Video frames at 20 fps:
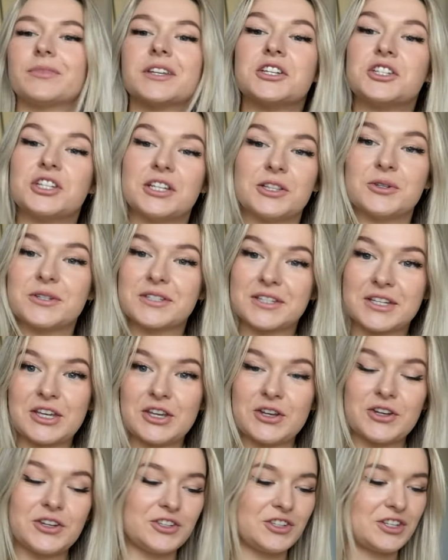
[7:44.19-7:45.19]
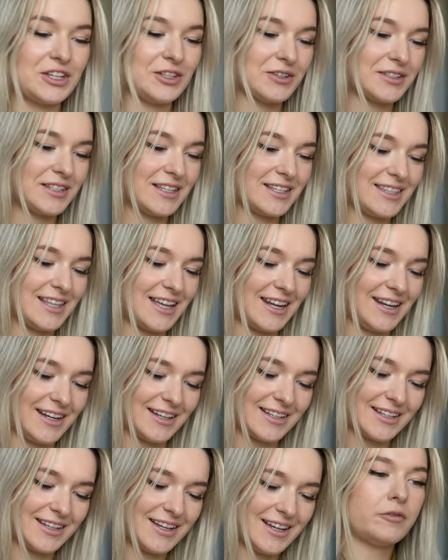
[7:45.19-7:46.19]
She looks cute, she looks
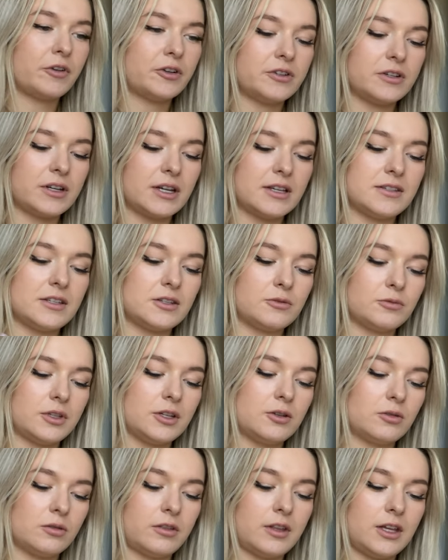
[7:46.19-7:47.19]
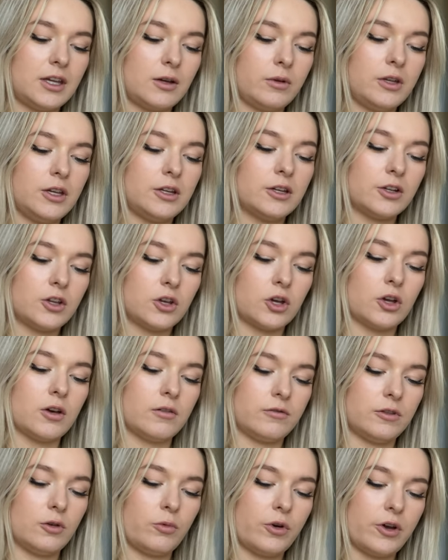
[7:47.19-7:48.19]
aesthetic. Phonto has this really cool thing where you can
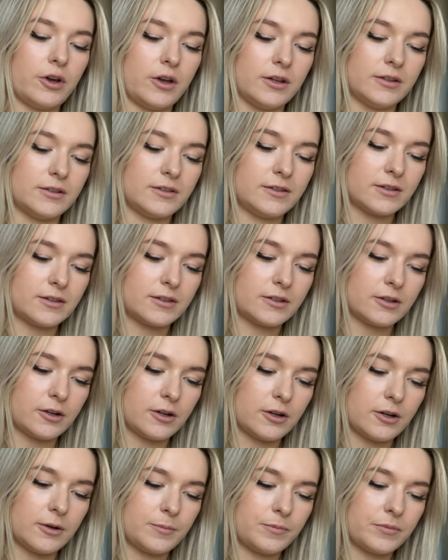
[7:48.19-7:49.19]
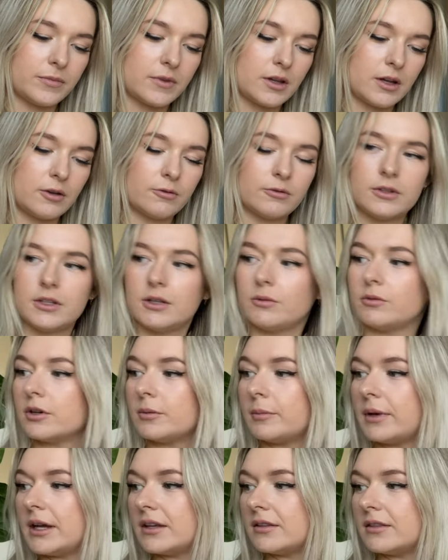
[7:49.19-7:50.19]
curve the words. So I really wanna
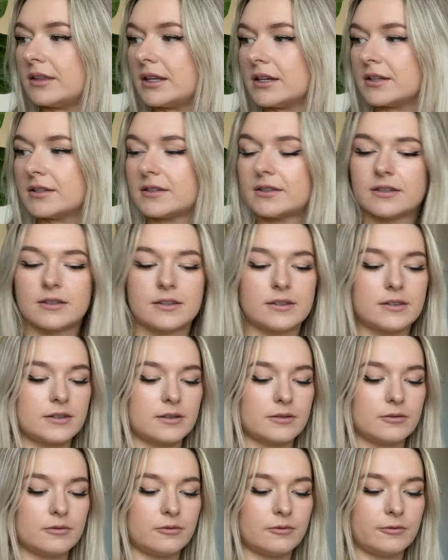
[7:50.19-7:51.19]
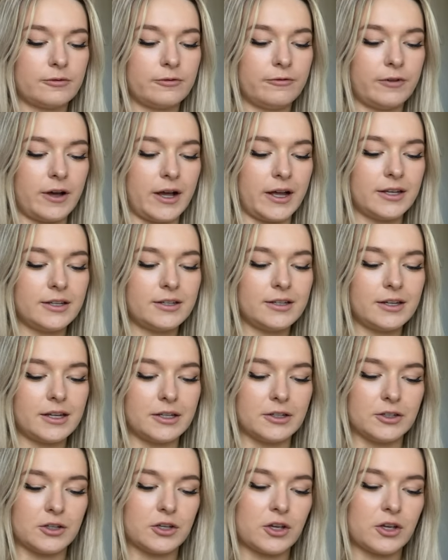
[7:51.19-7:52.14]
make this fun and